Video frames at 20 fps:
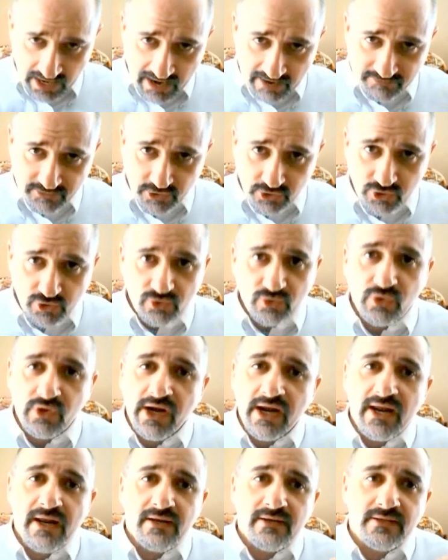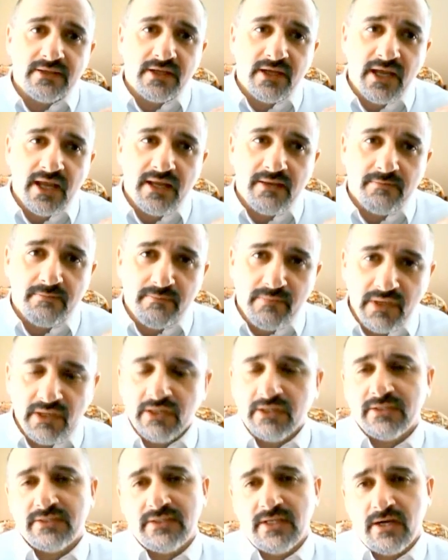have to create a
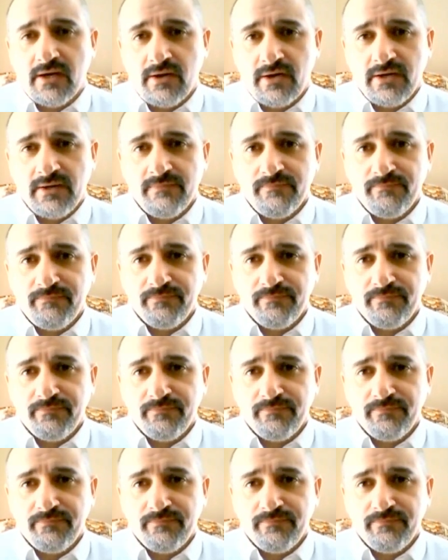military